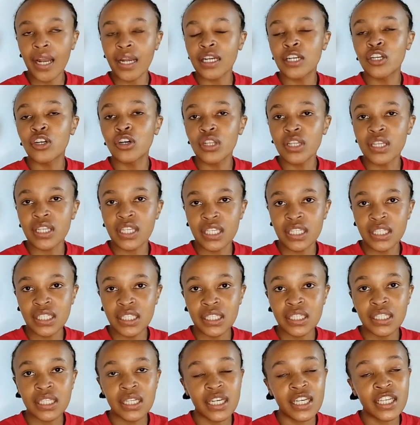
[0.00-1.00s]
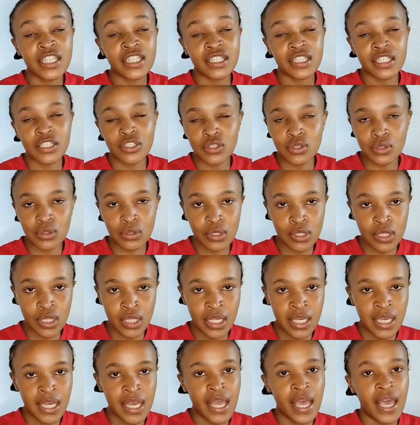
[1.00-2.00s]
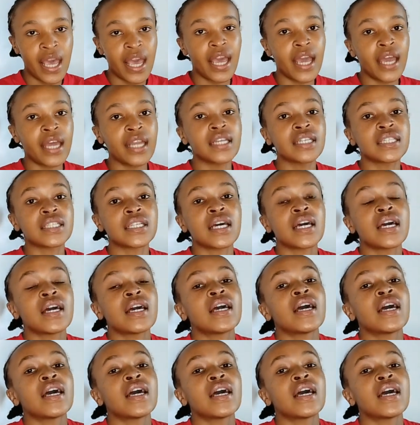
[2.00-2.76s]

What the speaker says: know this, it's the truth. And